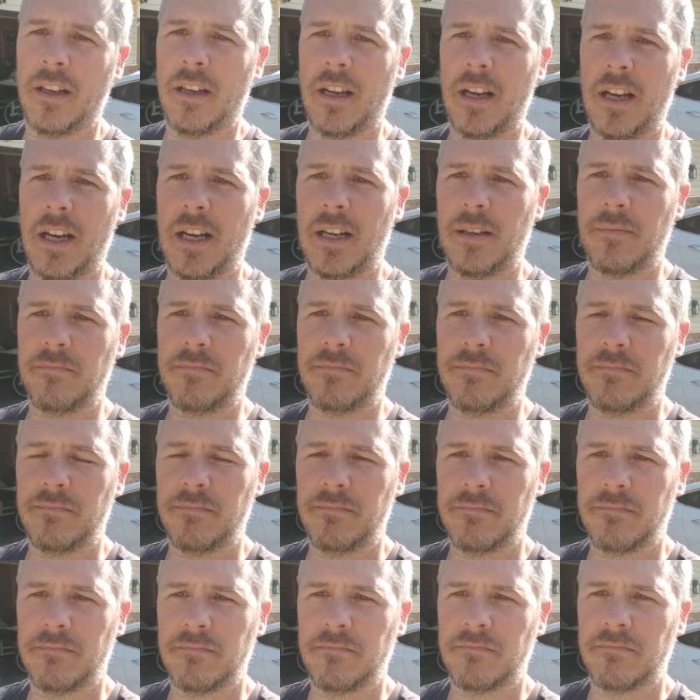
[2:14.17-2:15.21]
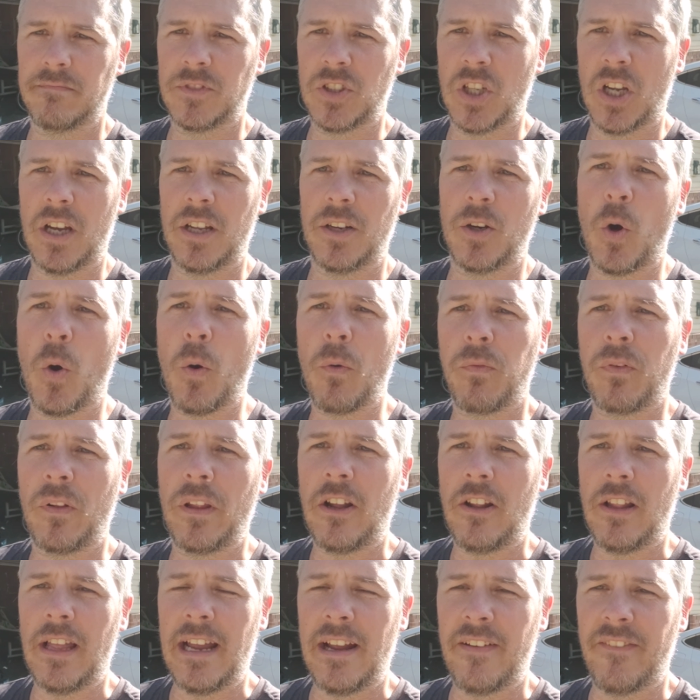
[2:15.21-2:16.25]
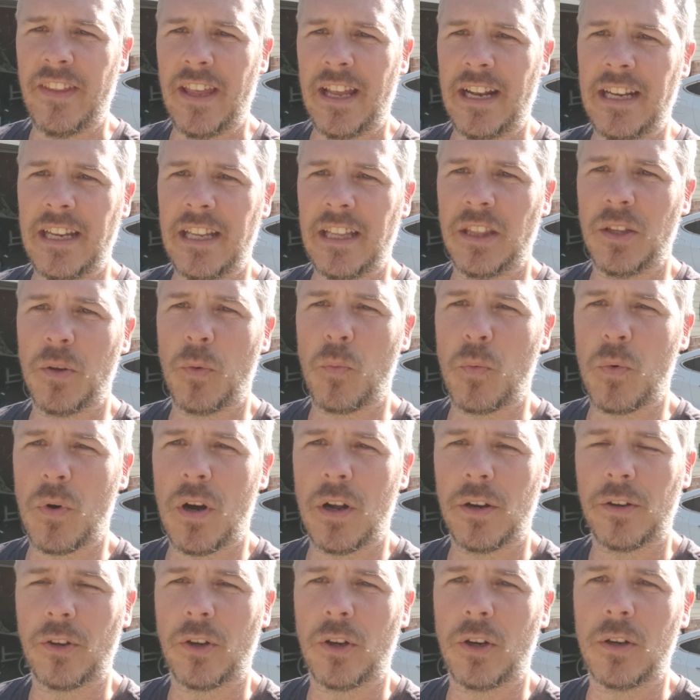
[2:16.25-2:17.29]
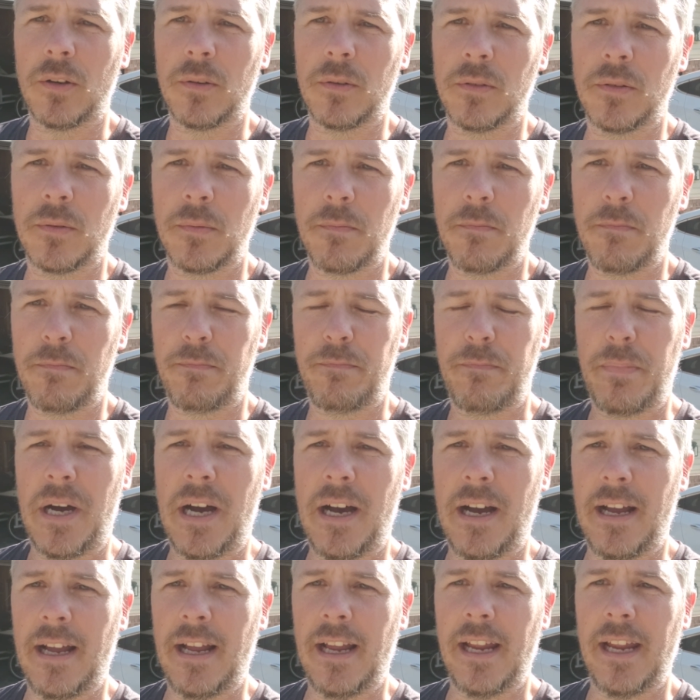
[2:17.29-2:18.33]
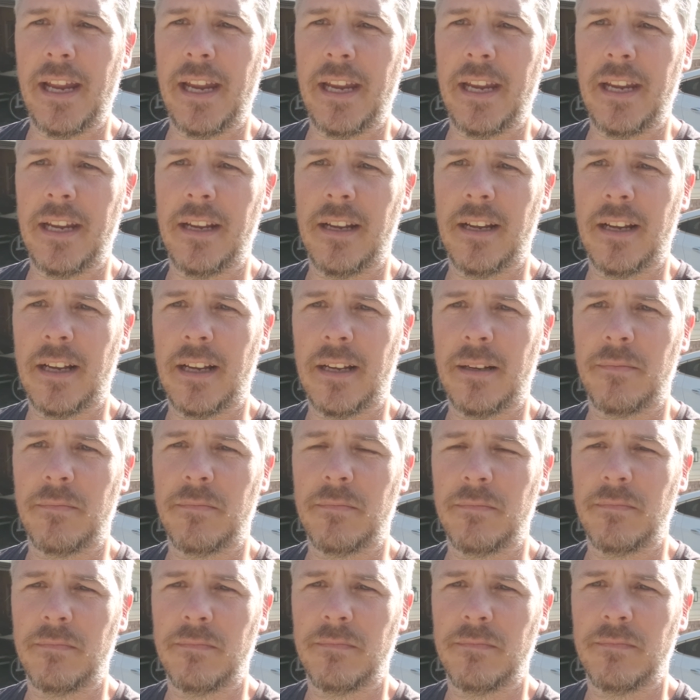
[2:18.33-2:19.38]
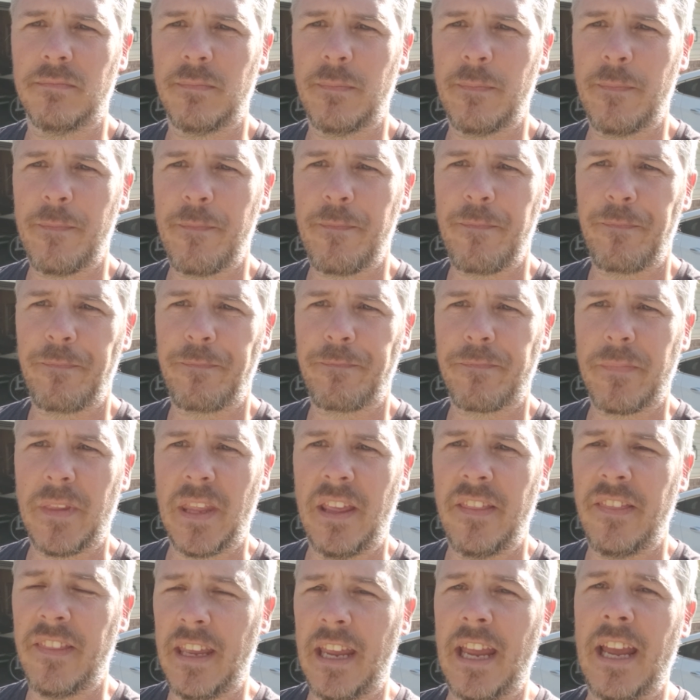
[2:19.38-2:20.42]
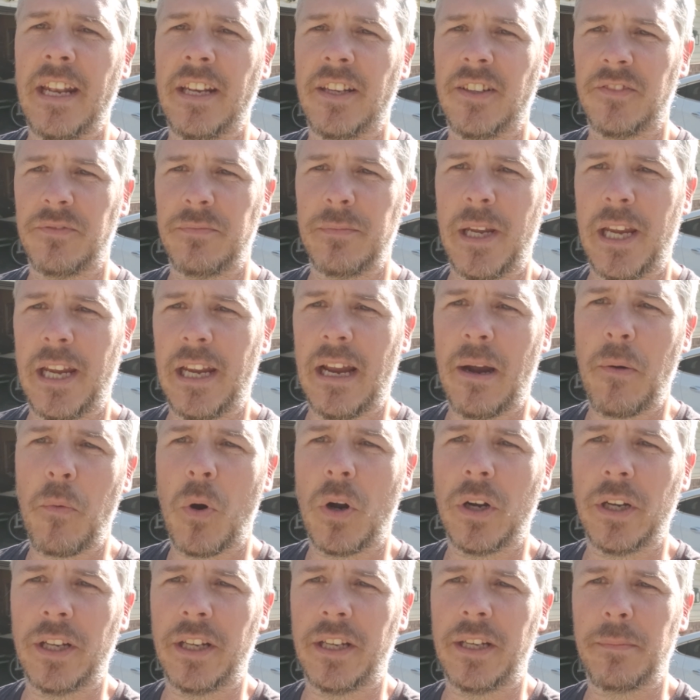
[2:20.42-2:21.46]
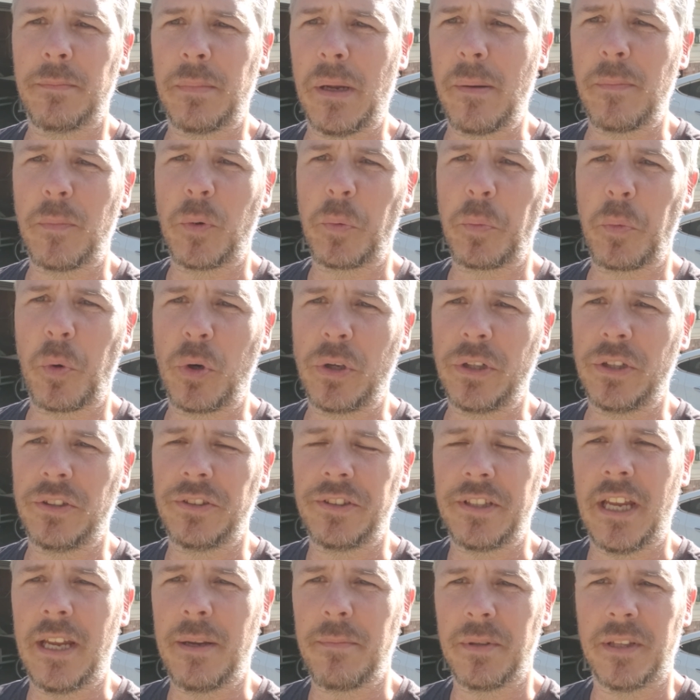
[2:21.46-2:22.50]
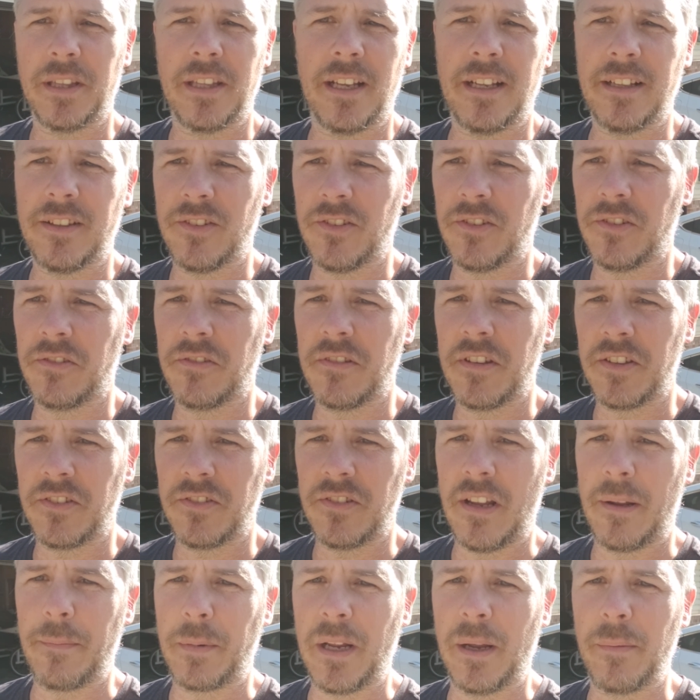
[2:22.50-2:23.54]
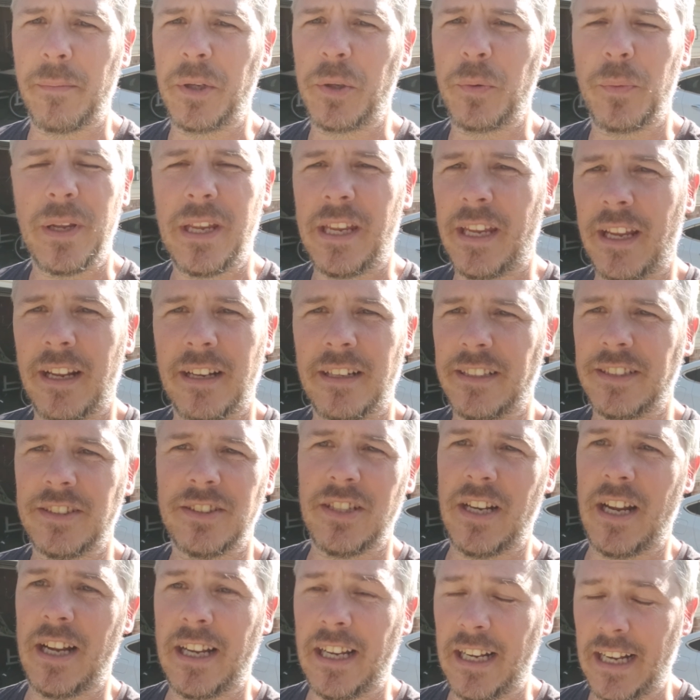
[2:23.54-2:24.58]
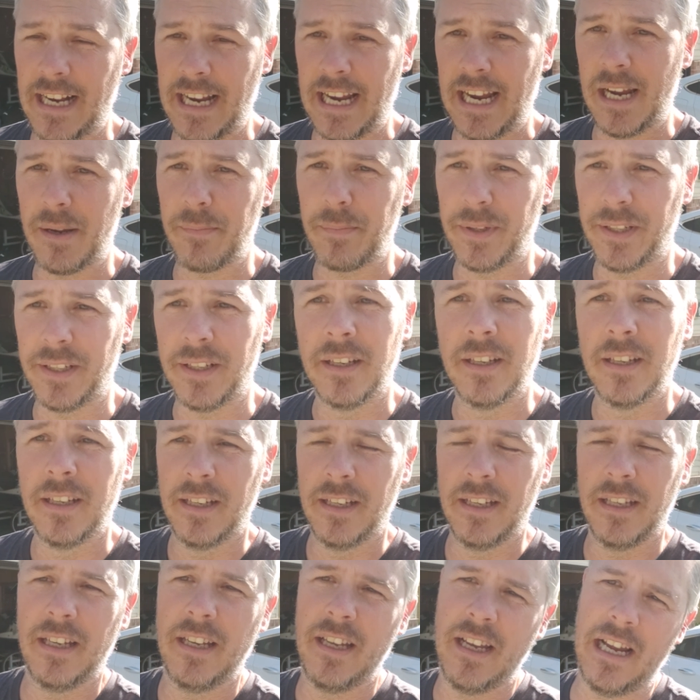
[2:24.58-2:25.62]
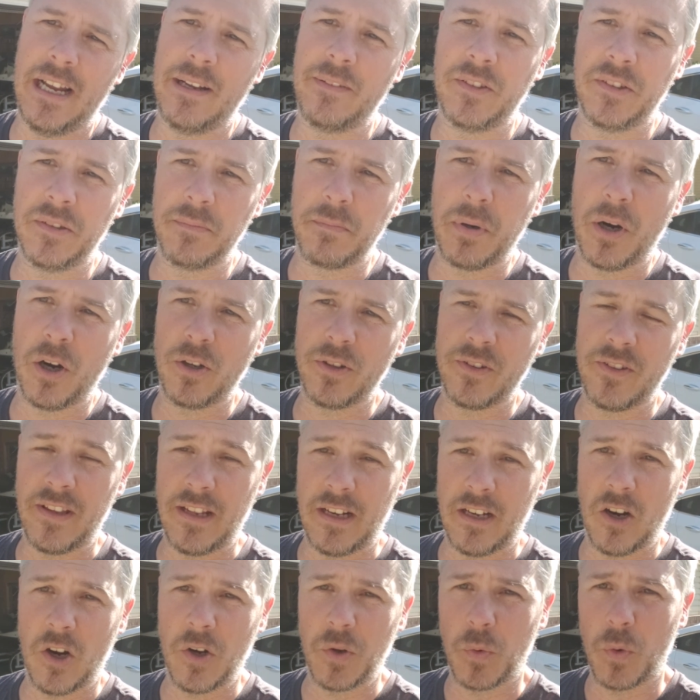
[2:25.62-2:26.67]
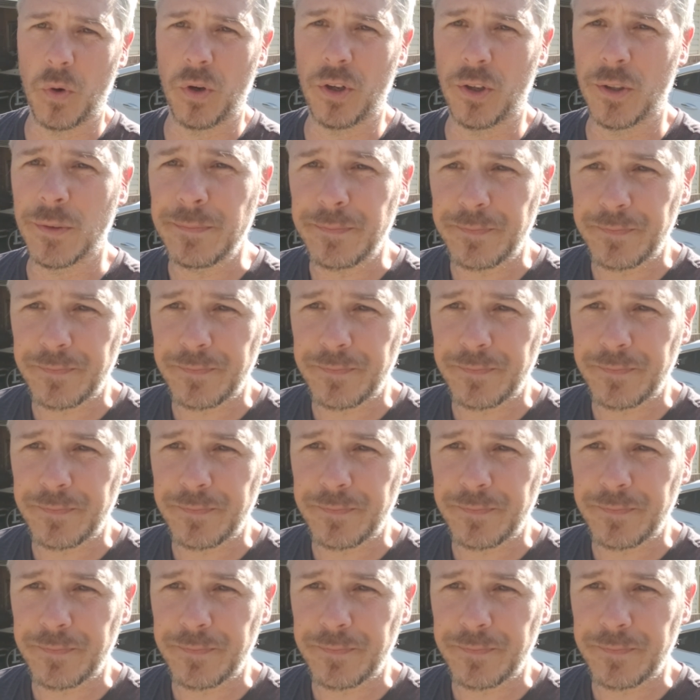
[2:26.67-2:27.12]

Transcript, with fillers: um, done. Hopefully I'll have that in the water by um, the end of May. I wanted it by Memorial Day, but that's this upcoming weekend. It's not going to happen. I have some parts that are on order